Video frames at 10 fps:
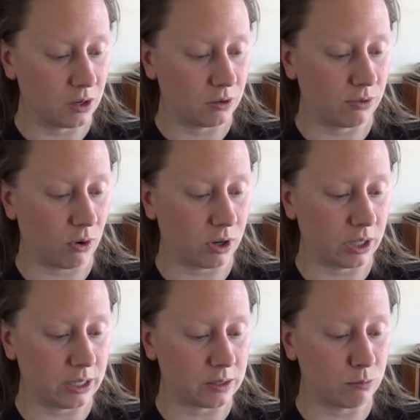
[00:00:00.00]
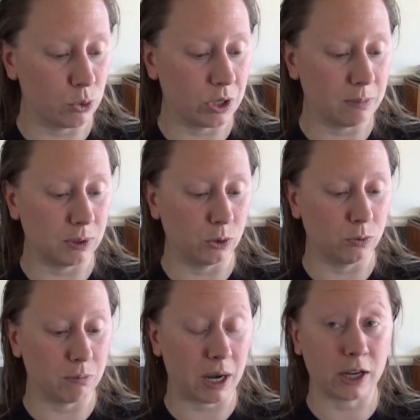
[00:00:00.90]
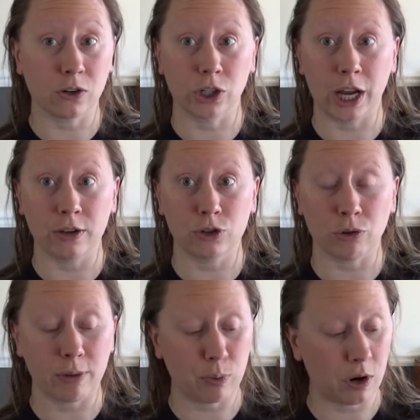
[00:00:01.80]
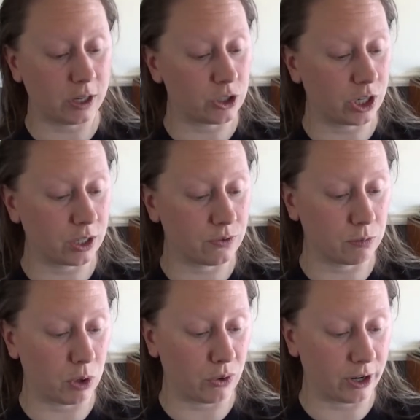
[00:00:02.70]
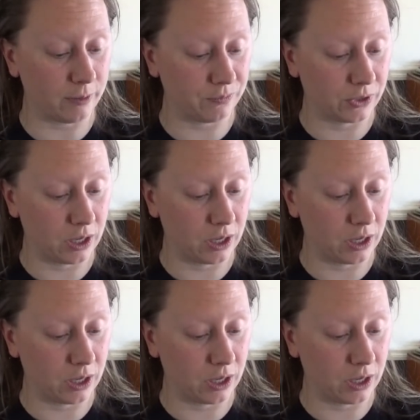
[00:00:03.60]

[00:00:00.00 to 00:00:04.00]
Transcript: Floral is Moody Bloom by Create Joy Project for Moda.